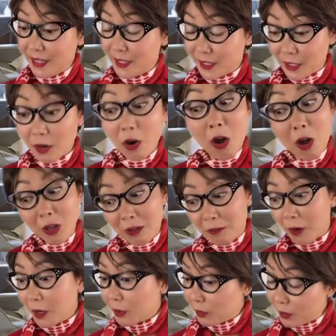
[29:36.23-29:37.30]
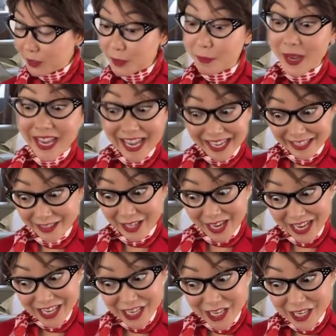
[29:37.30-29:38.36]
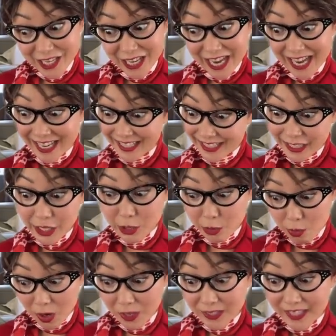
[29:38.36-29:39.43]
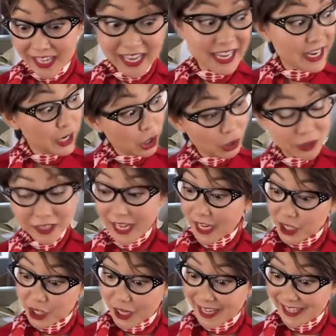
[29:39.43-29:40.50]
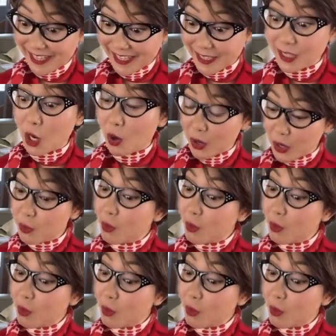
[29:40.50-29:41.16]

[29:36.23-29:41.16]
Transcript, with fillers: Sir Oliver Crew speak English and you are sitting in her section, so